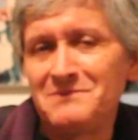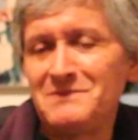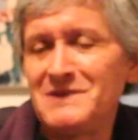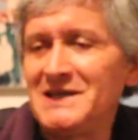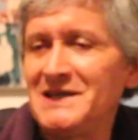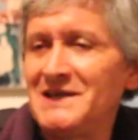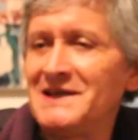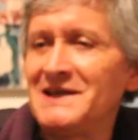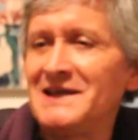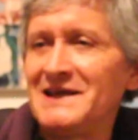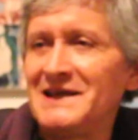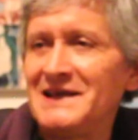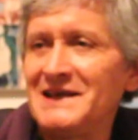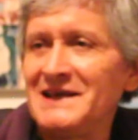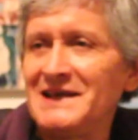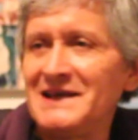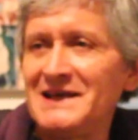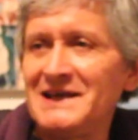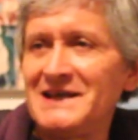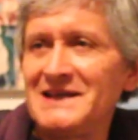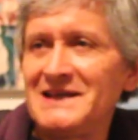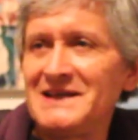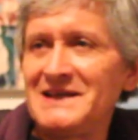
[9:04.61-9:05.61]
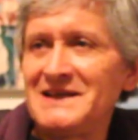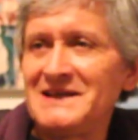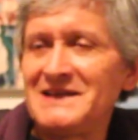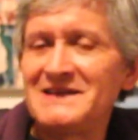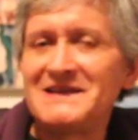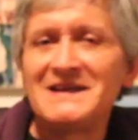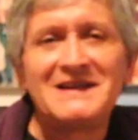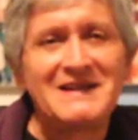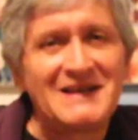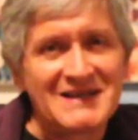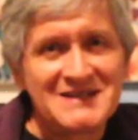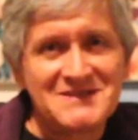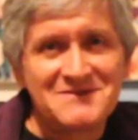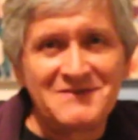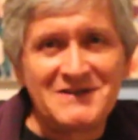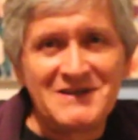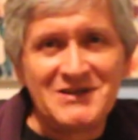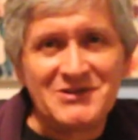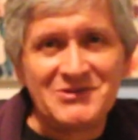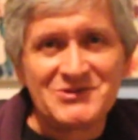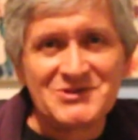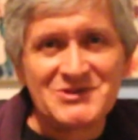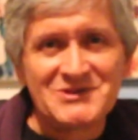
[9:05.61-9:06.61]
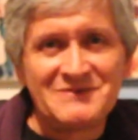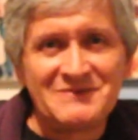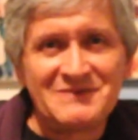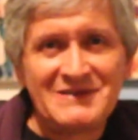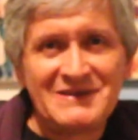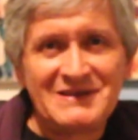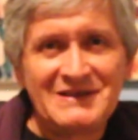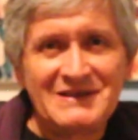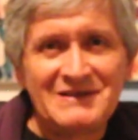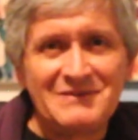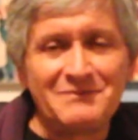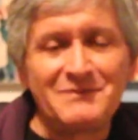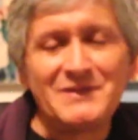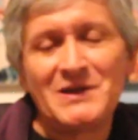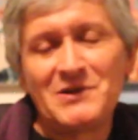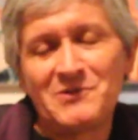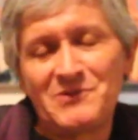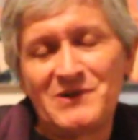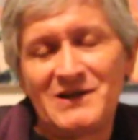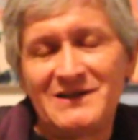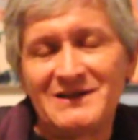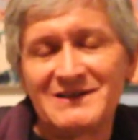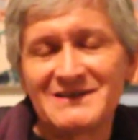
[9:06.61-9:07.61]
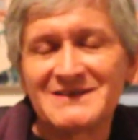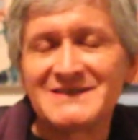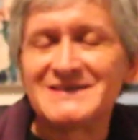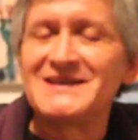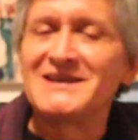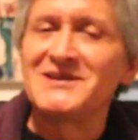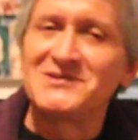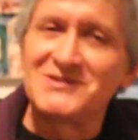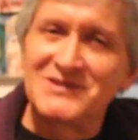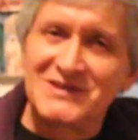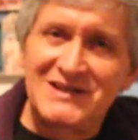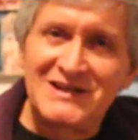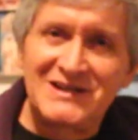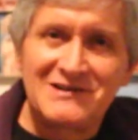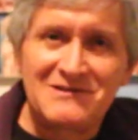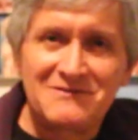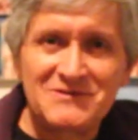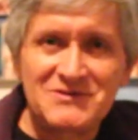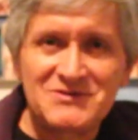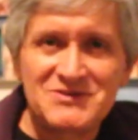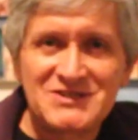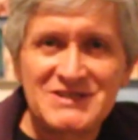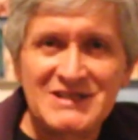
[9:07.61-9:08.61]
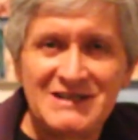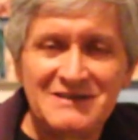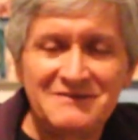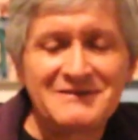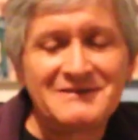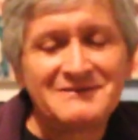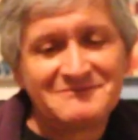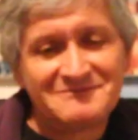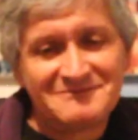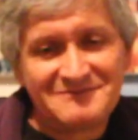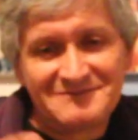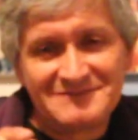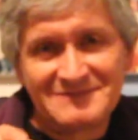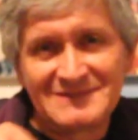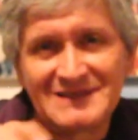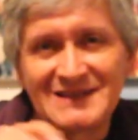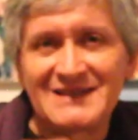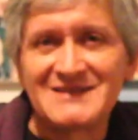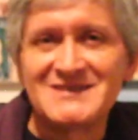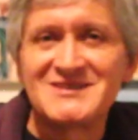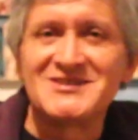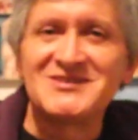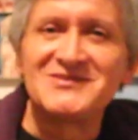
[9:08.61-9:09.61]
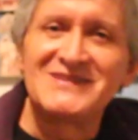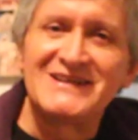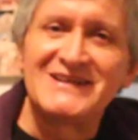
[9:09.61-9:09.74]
me in the next videos. Meanwhile, take good care of yourself, and see you